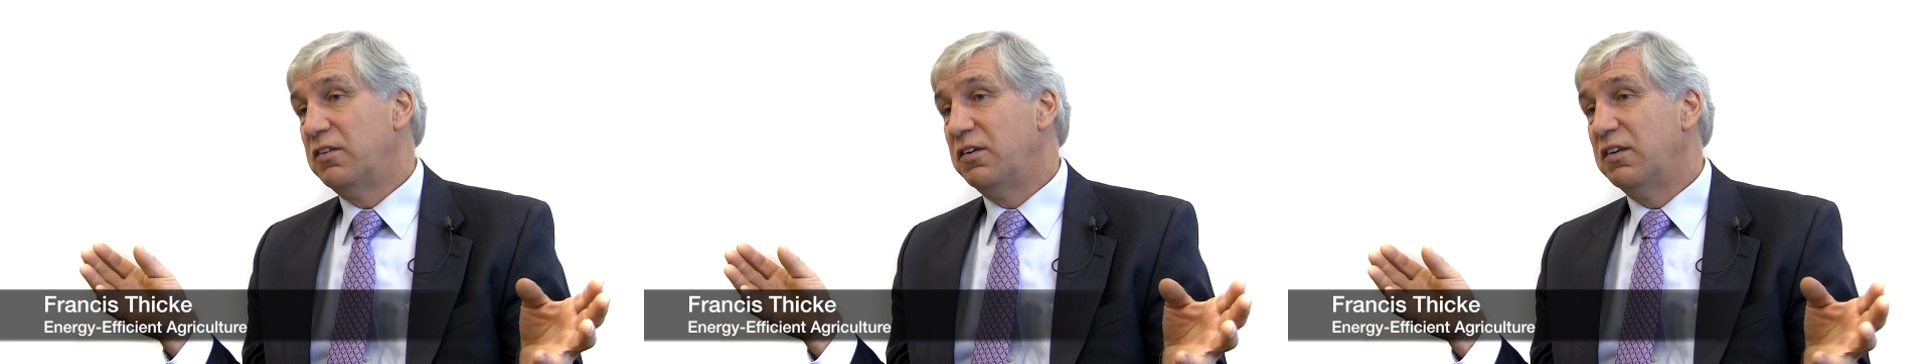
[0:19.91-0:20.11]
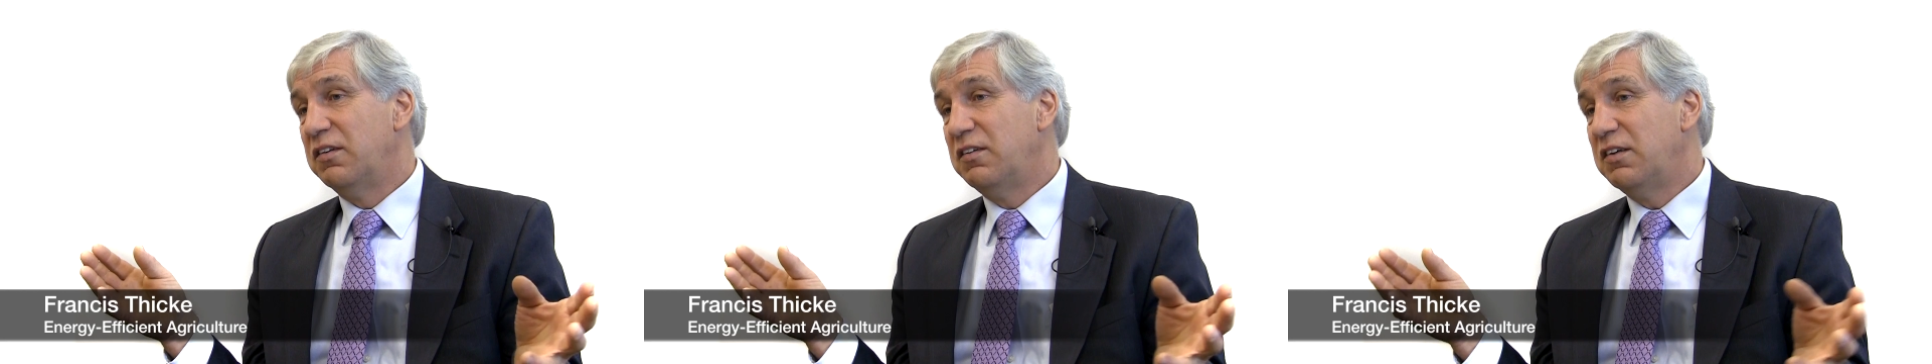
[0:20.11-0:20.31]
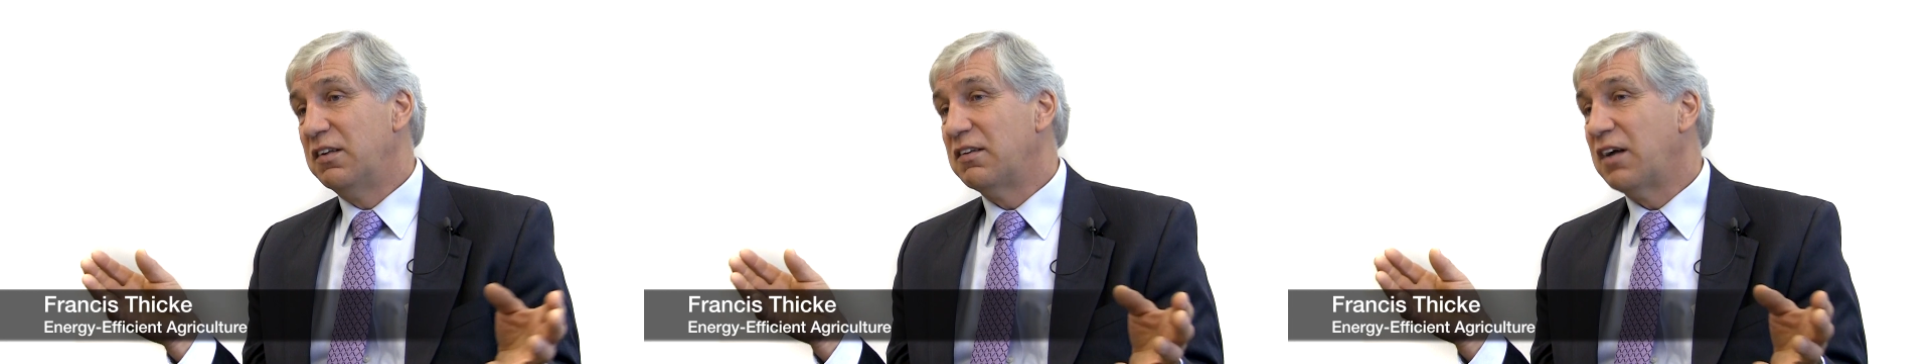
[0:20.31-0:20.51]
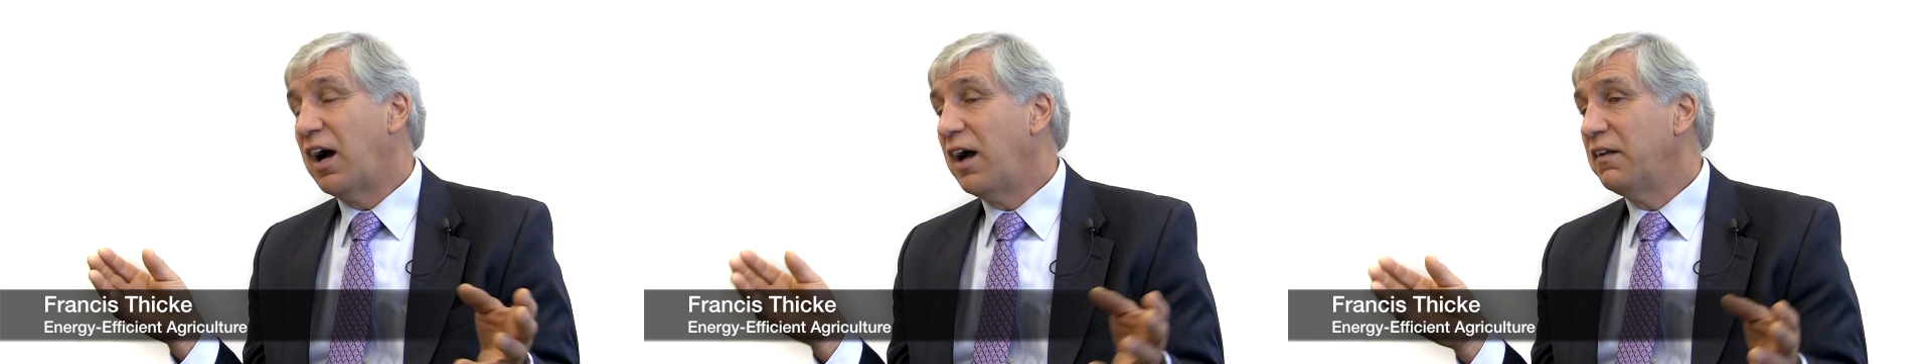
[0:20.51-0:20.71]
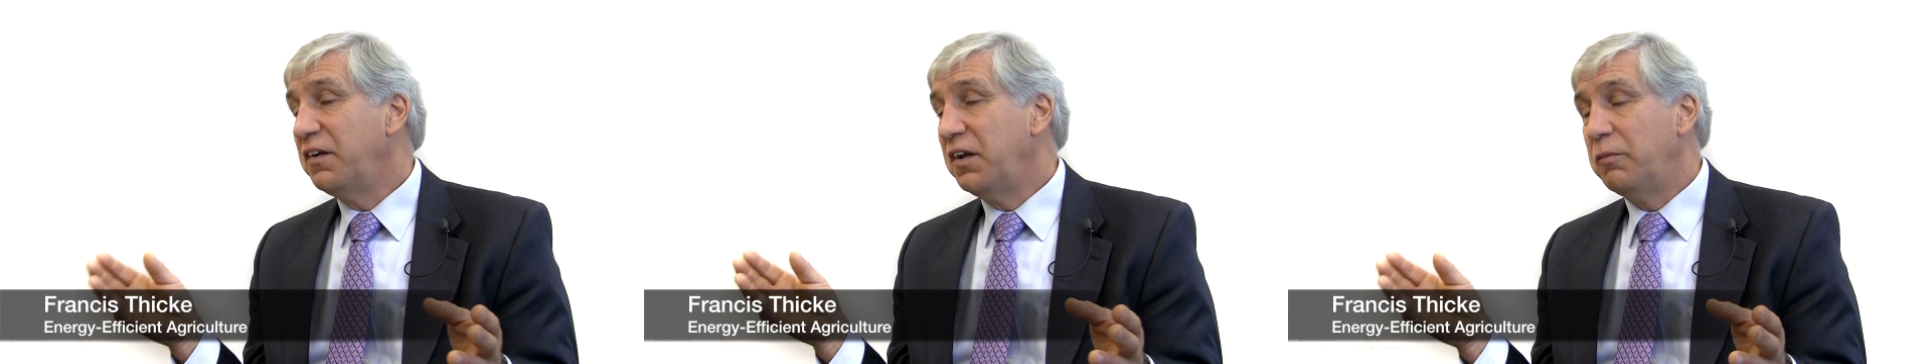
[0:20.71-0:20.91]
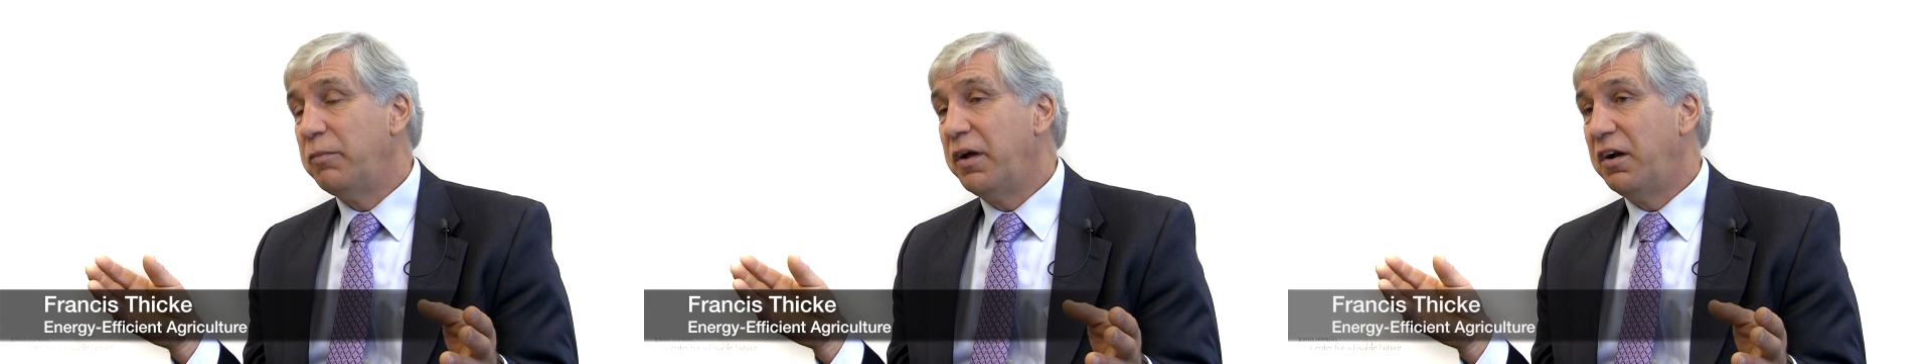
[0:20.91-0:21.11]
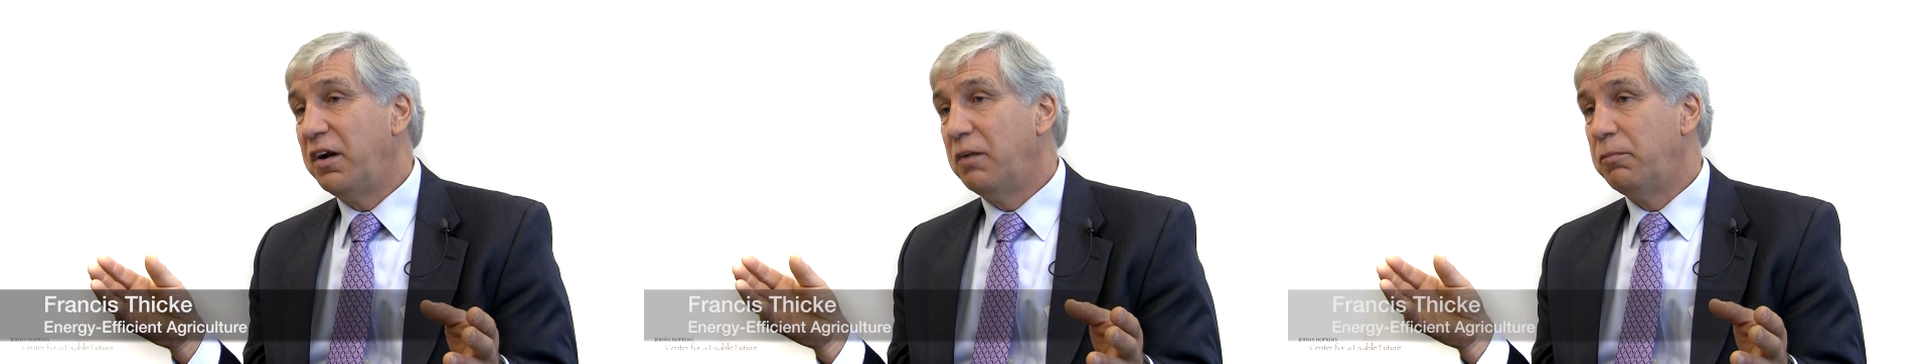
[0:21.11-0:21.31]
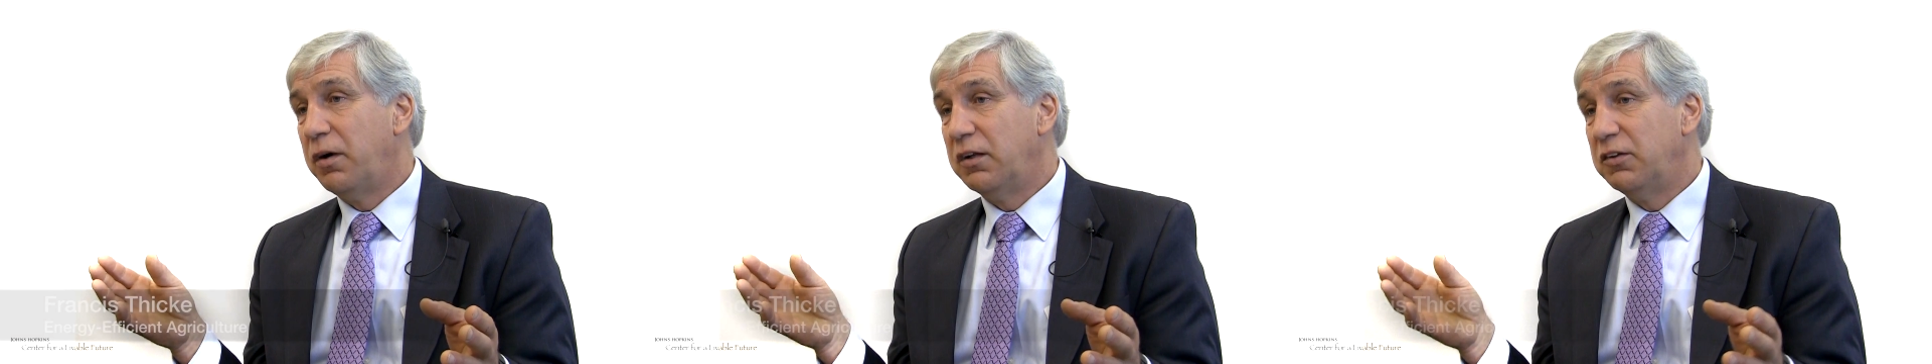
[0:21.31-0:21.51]
you can see it's highly
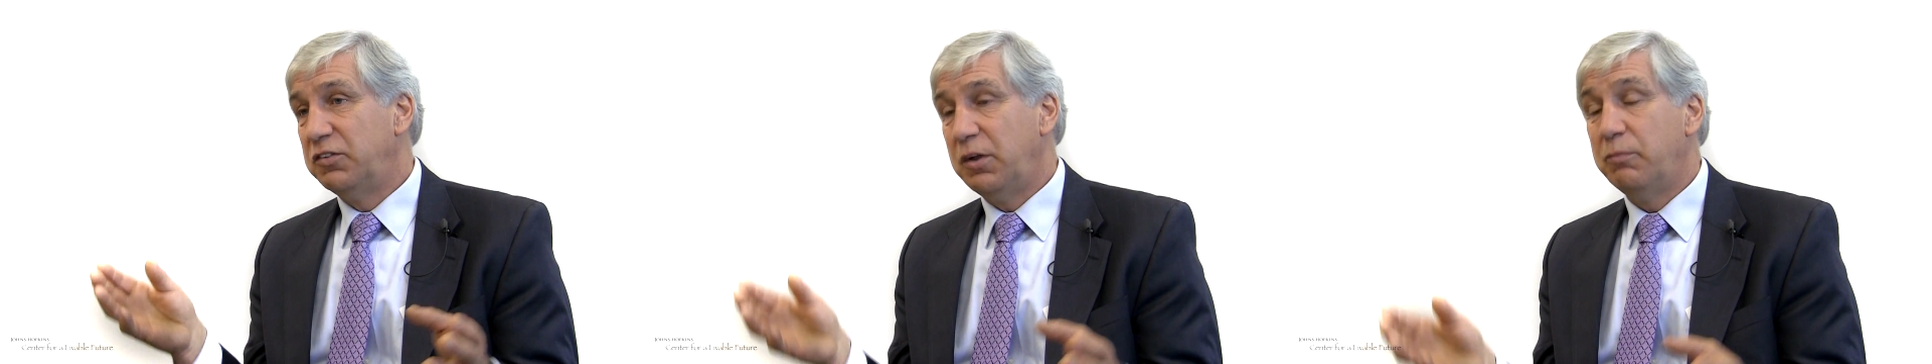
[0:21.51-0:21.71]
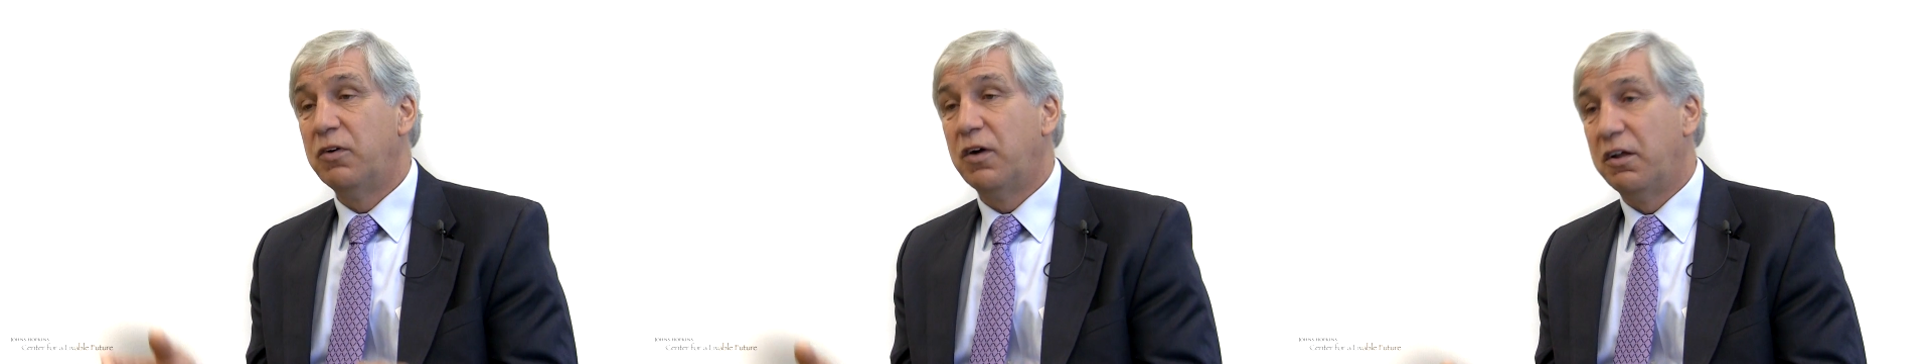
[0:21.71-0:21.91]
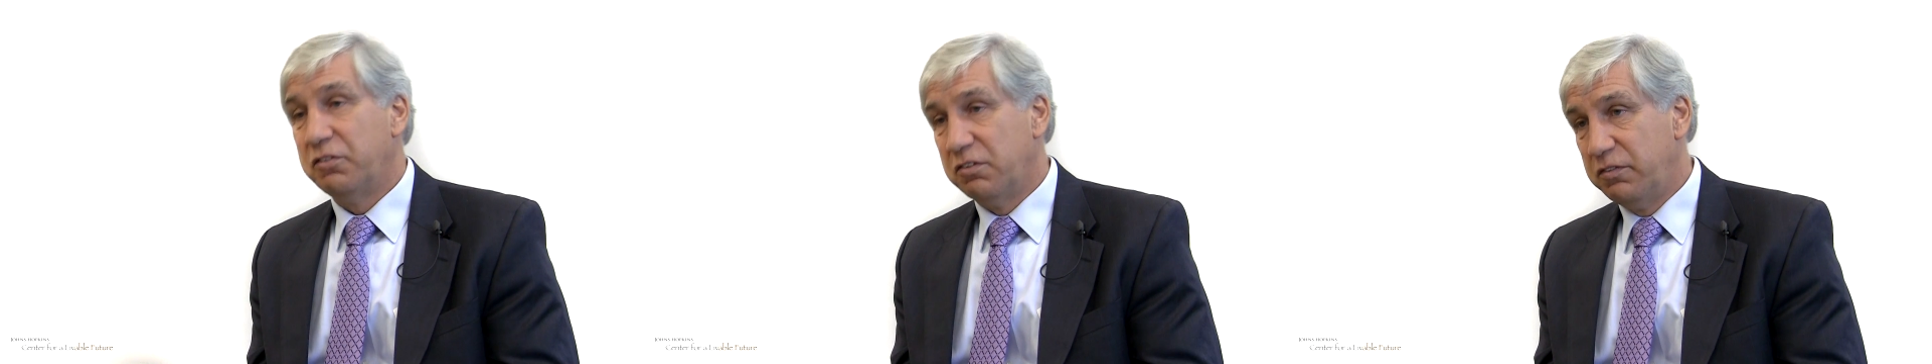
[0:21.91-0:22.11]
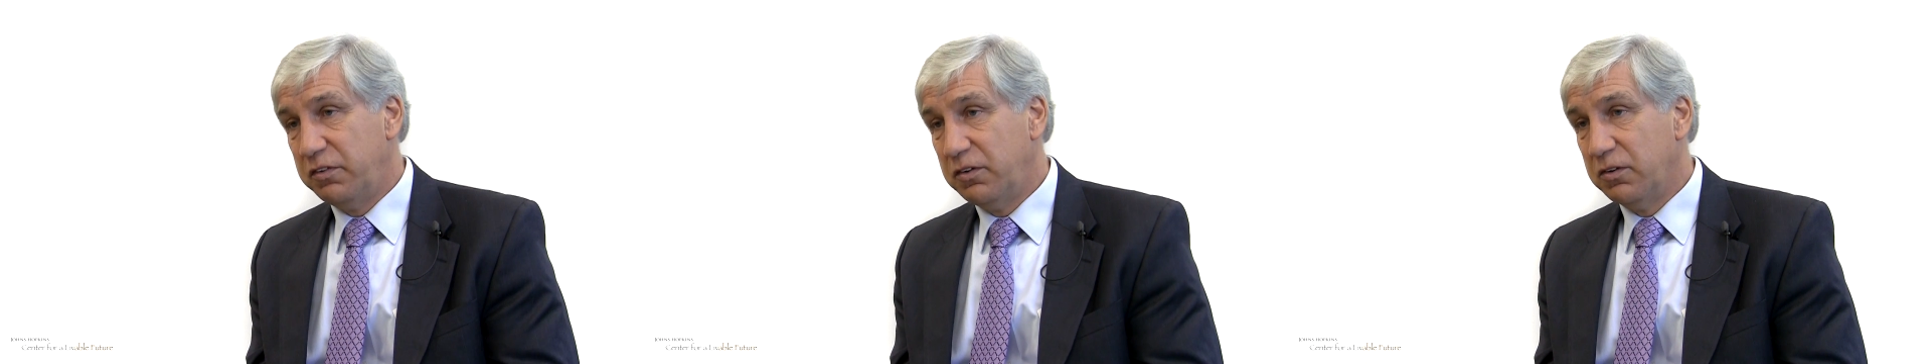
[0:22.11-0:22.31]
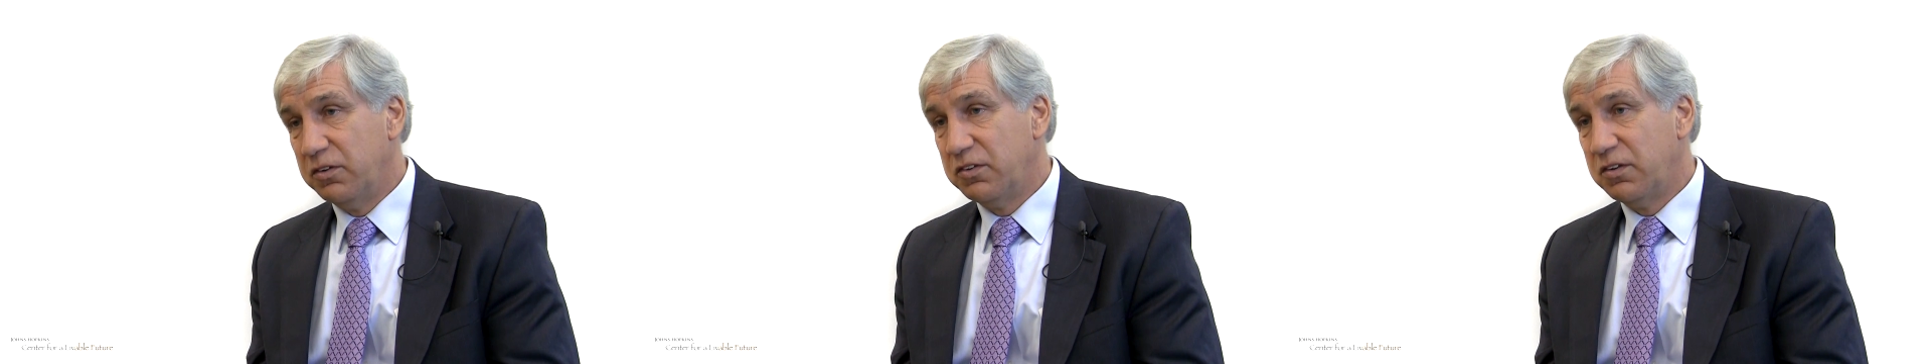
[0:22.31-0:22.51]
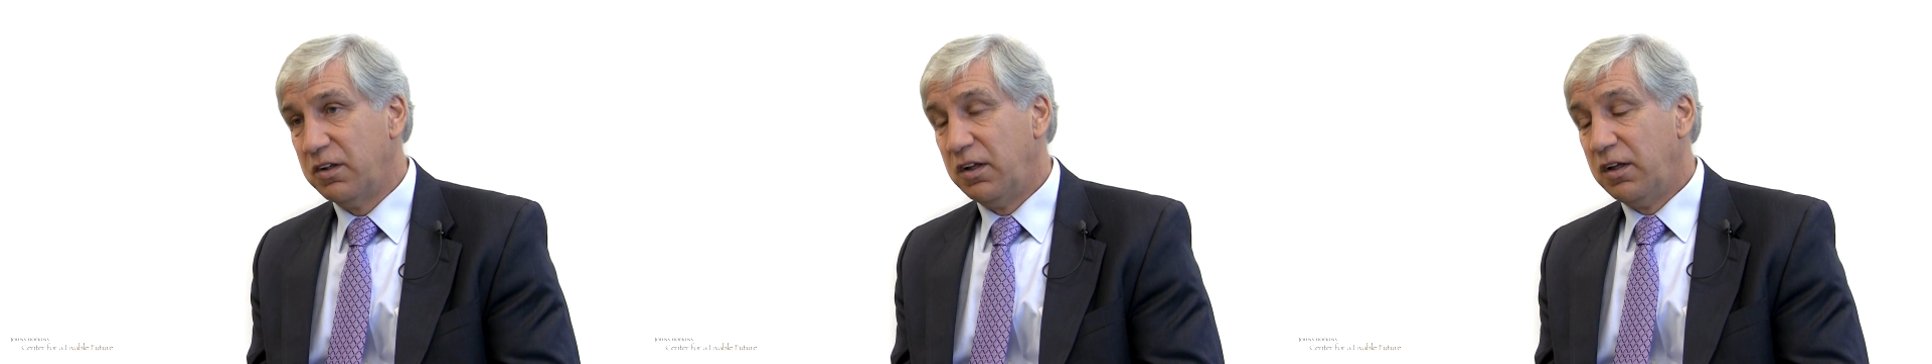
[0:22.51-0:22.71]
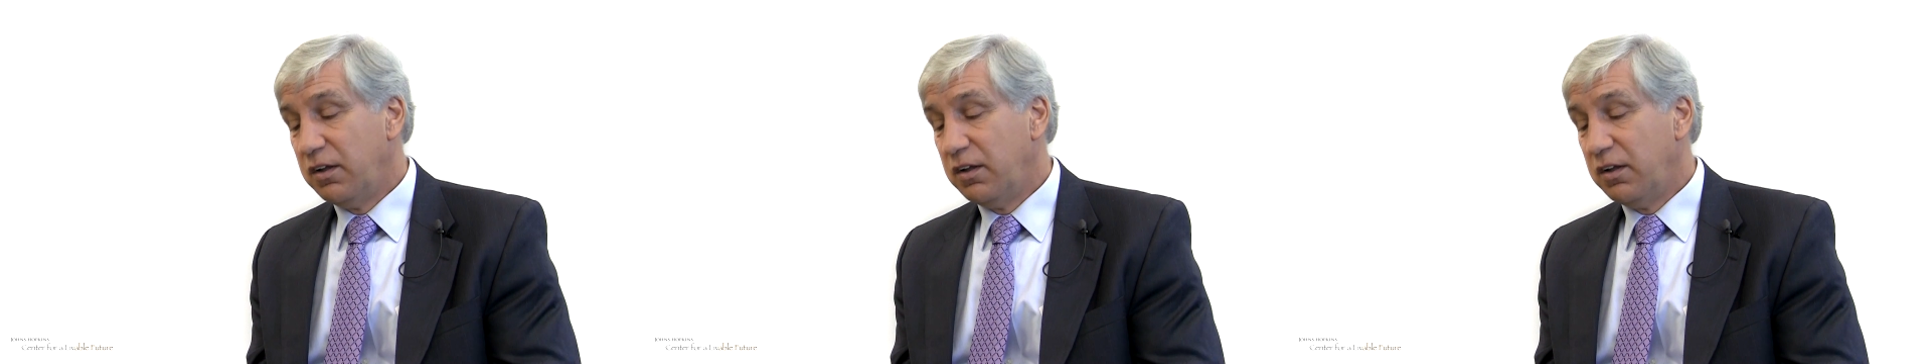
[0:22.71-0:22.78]
dependent upon cheap fossil fuels,